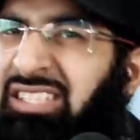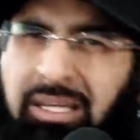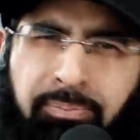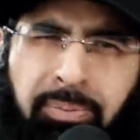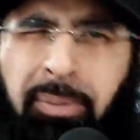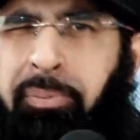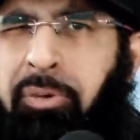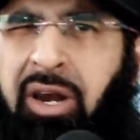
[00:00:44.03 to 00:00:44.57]
I
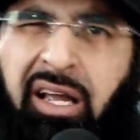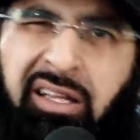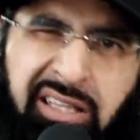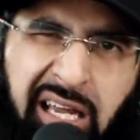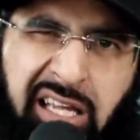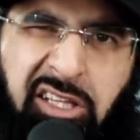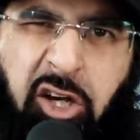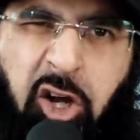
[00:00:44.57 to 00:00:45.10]
see people
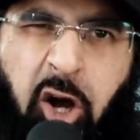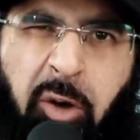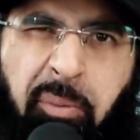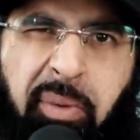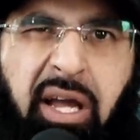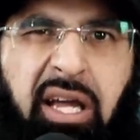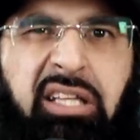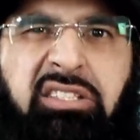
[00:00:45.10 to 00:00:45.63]
like that in the
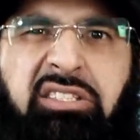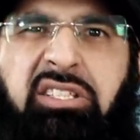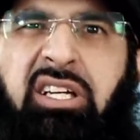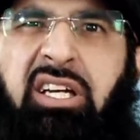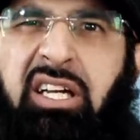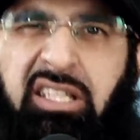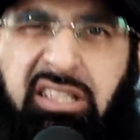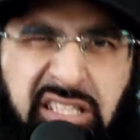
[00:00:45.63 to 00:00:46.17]

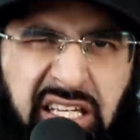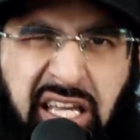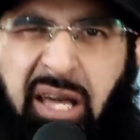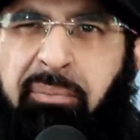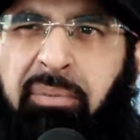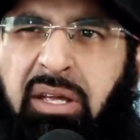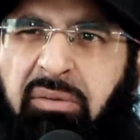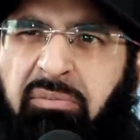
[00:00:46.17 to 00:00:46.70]
comments,
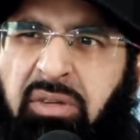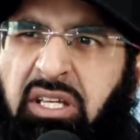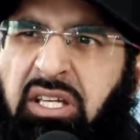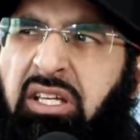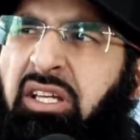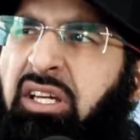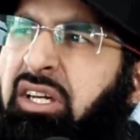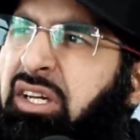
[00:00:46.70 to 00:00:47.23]
DMing
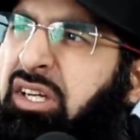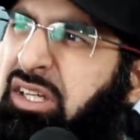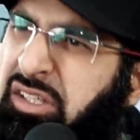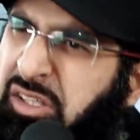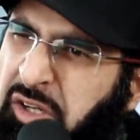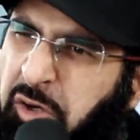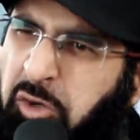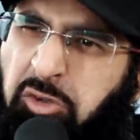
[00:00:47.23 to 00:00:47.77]
me,
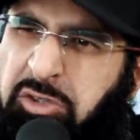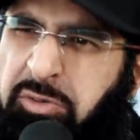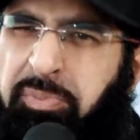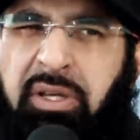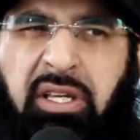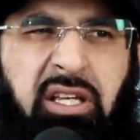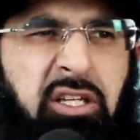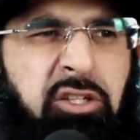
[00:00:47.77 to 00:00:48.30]
you know,
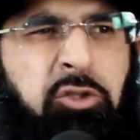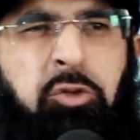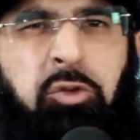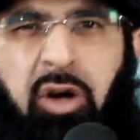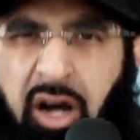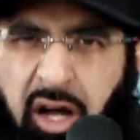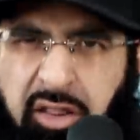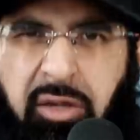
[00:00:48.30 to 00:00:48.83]
speaking
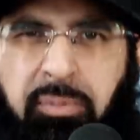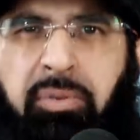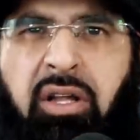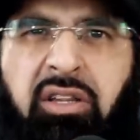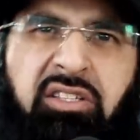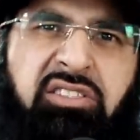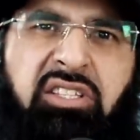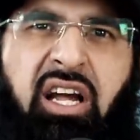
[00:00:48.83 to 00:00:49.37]
to other
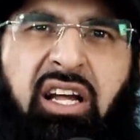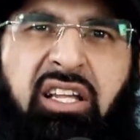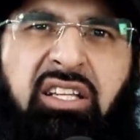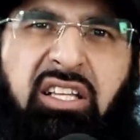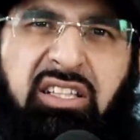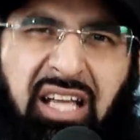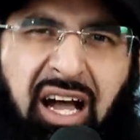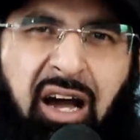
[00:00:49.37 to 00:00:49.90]
brothers that are
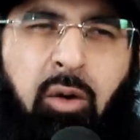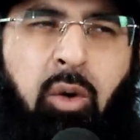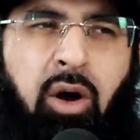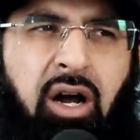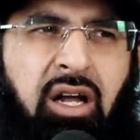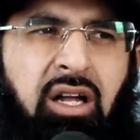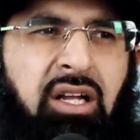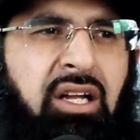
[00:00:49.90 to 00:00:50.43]
in the
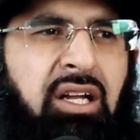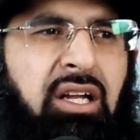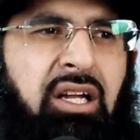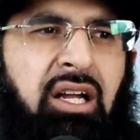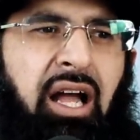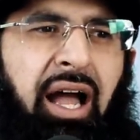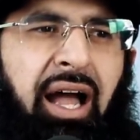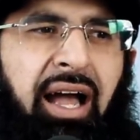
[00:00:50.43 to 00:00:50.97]
dawah
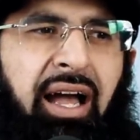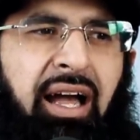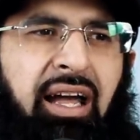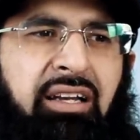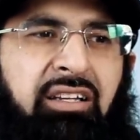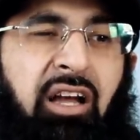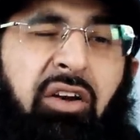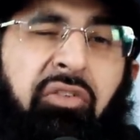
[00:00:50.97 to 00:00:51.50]

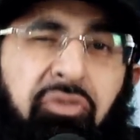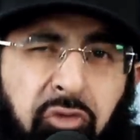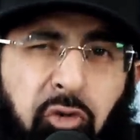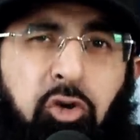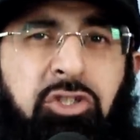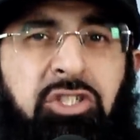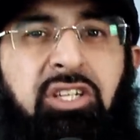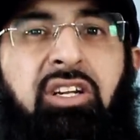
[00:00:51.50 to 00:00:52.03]
and
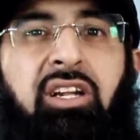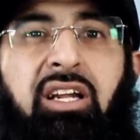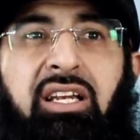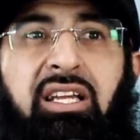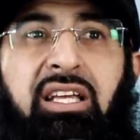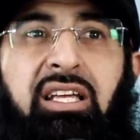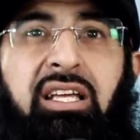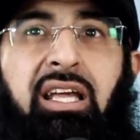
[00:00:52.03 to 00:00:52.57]

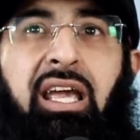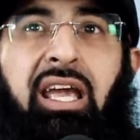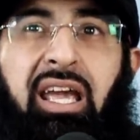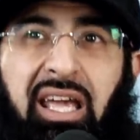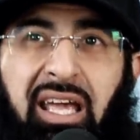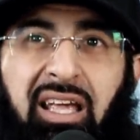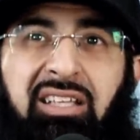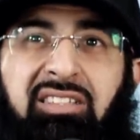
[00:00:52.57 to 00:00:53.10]
unfortunately
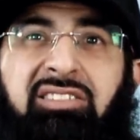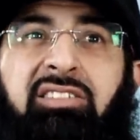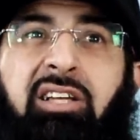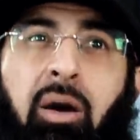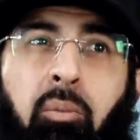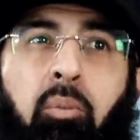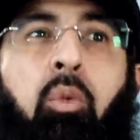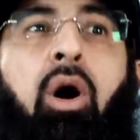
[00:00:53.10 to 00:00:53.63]
it is
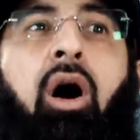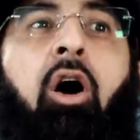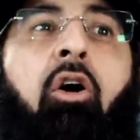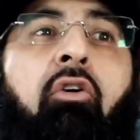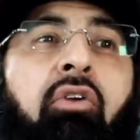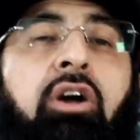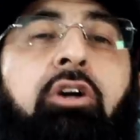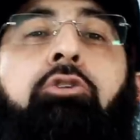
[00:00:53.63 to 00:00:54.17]

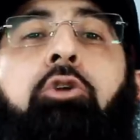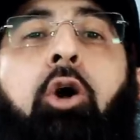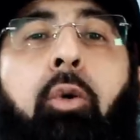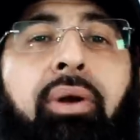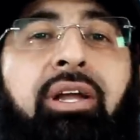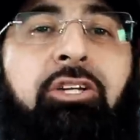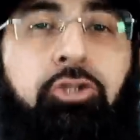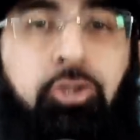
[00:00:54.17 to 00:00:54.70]
somewhat of a
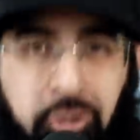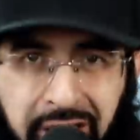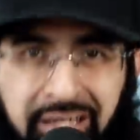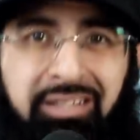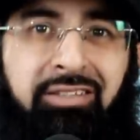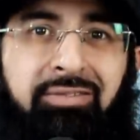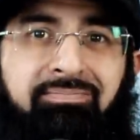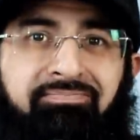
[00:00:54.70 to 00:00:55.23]
growing
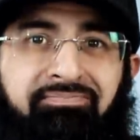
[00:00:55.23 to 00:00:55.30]
trend.